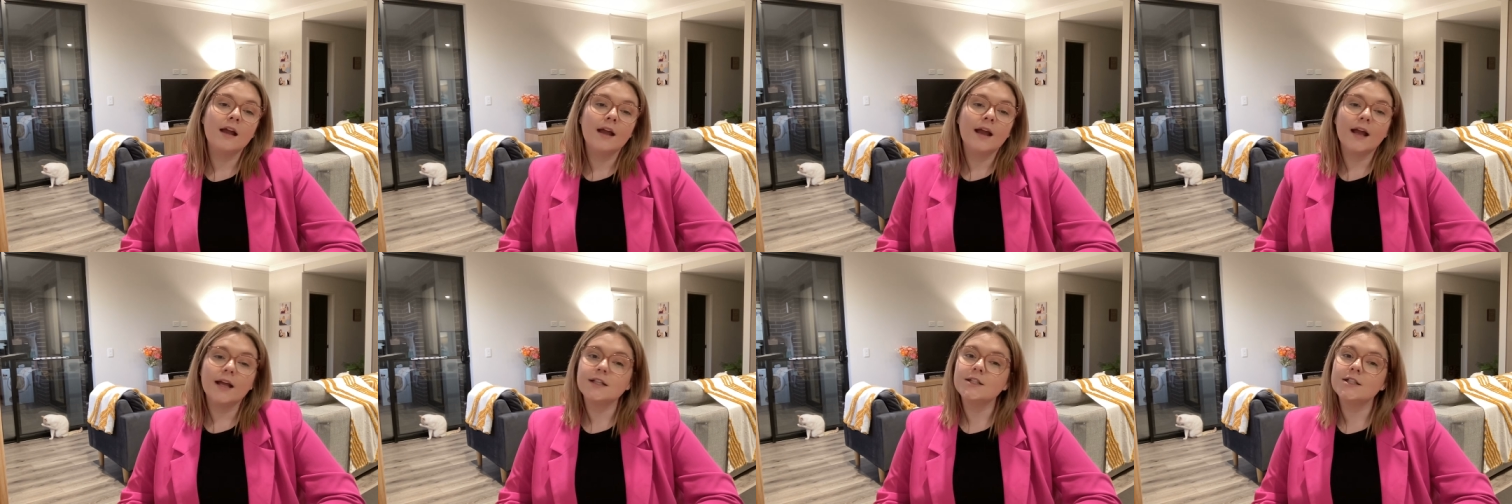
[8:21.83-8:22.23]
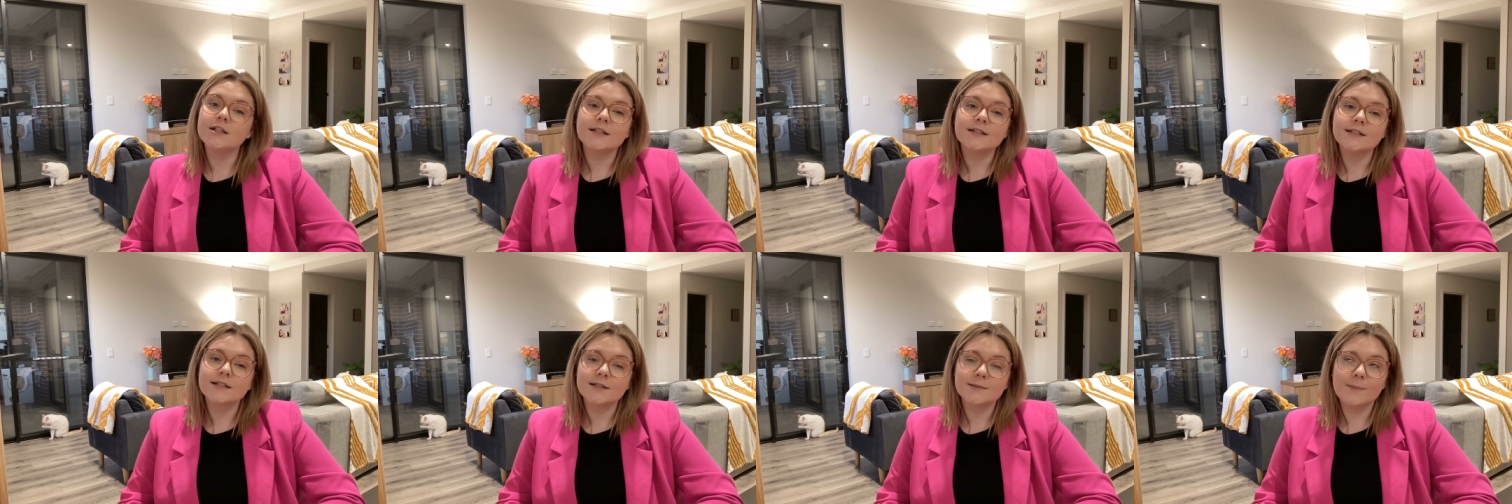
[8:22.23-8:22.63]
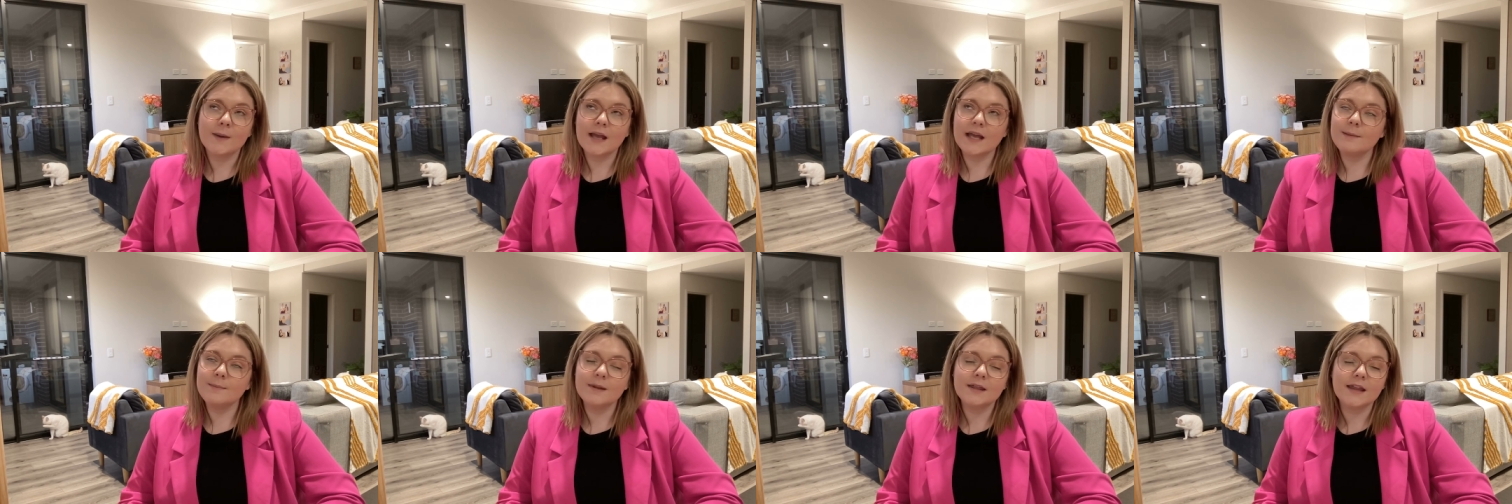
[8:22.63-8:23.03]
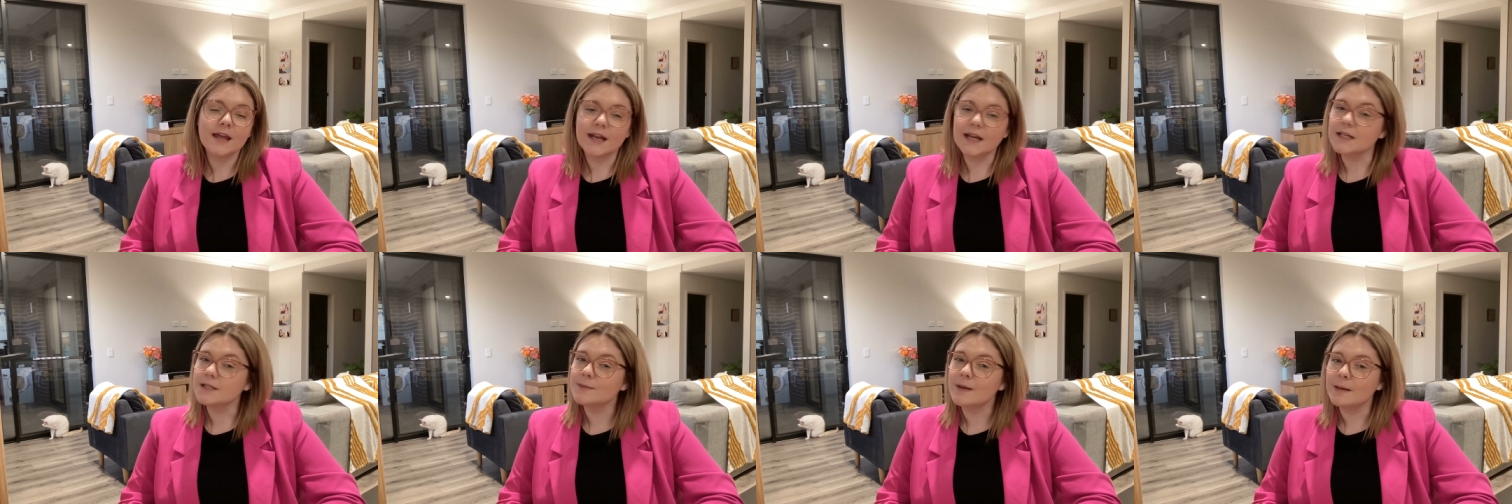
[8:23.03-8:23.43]
and just be
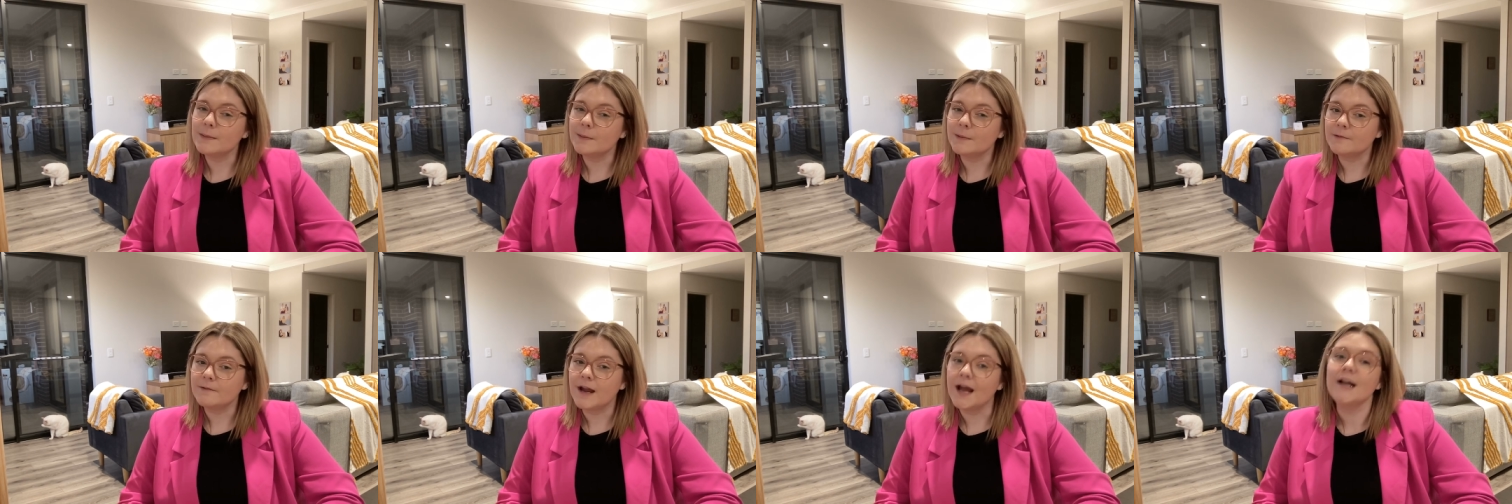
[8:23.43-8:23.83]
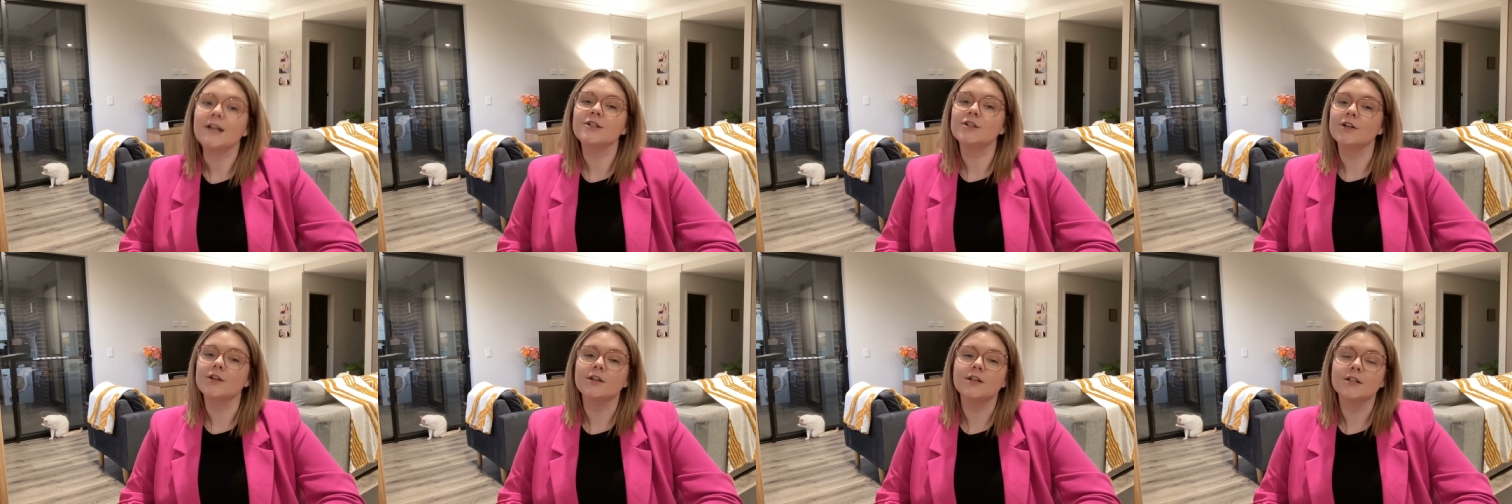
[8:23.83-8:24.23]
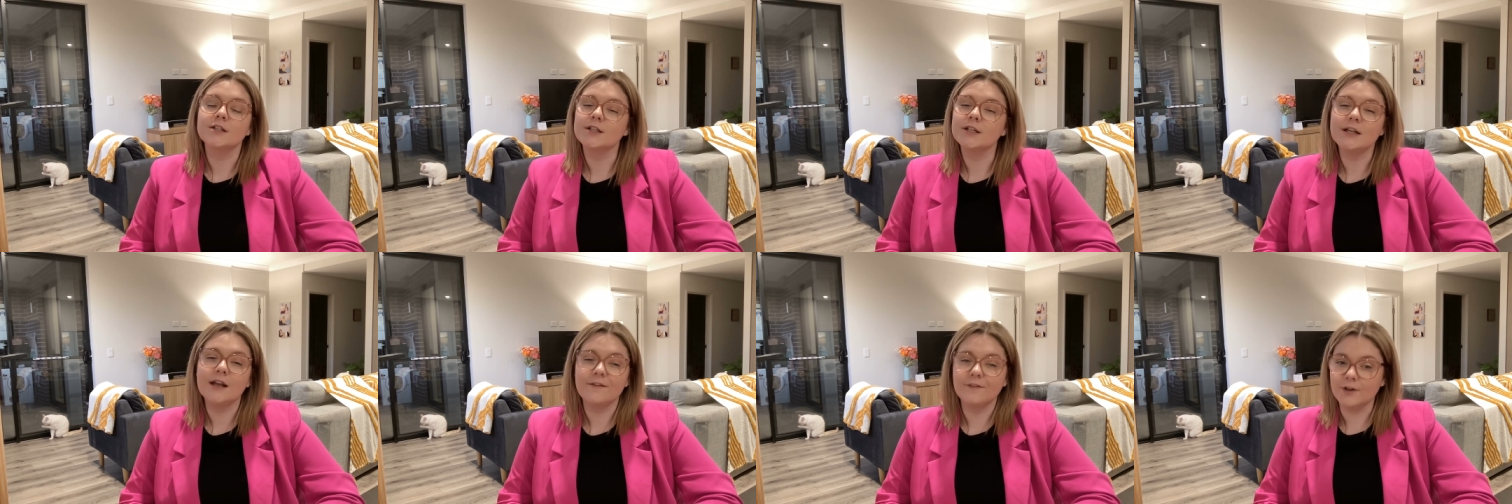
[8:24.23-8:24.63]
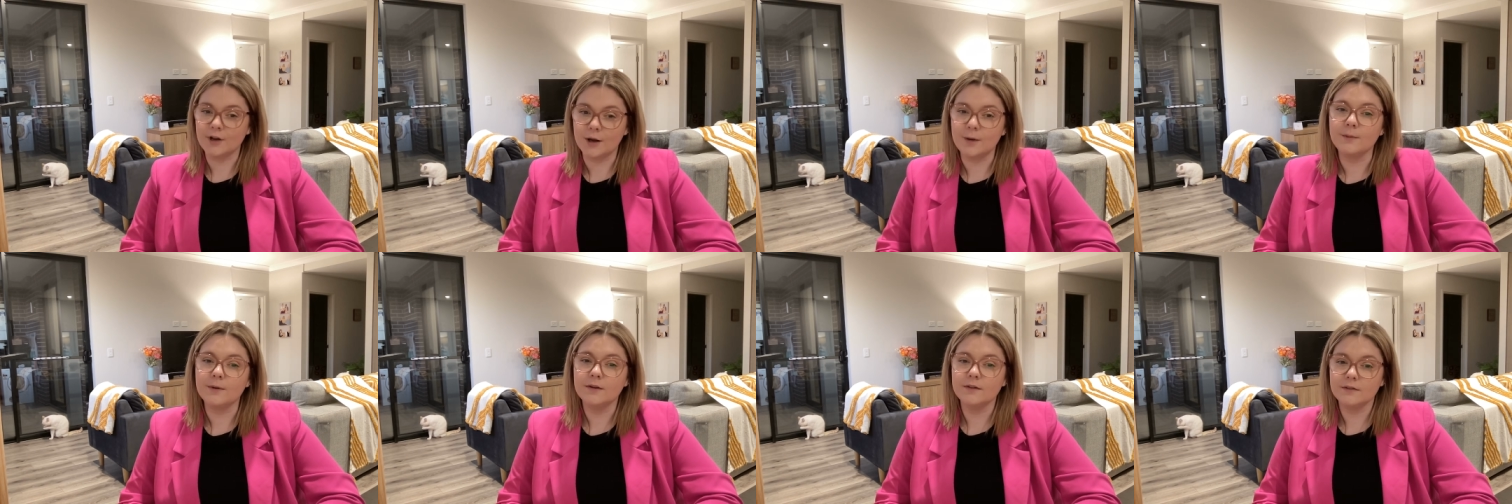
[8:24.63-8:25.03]
empathetic to people around you because you never
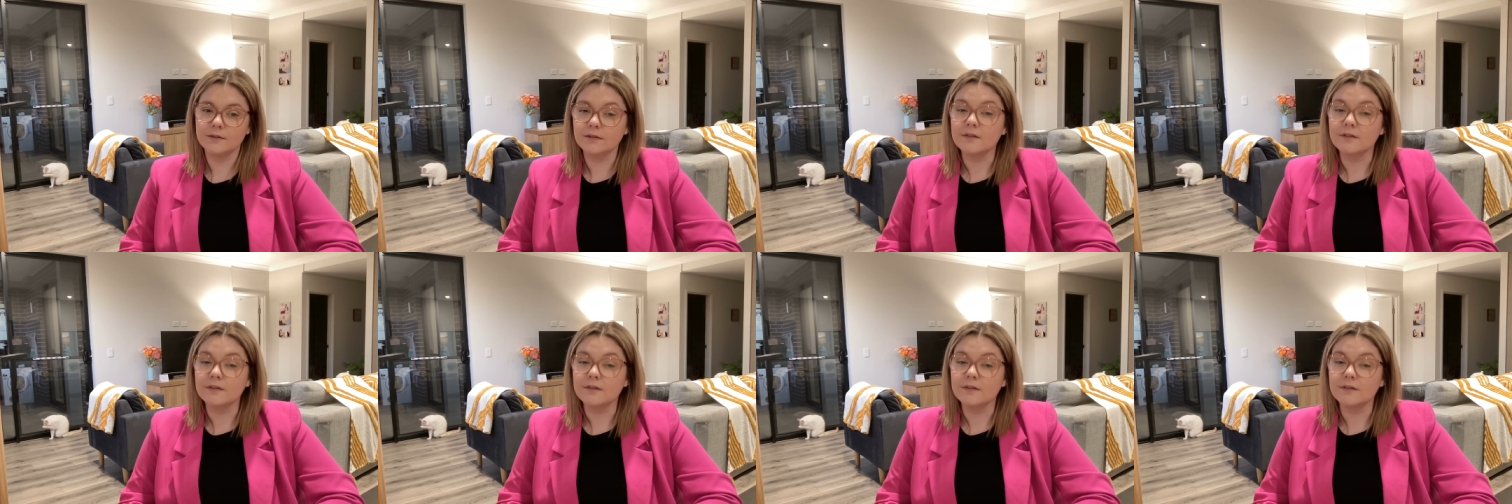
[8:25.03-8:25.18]
know what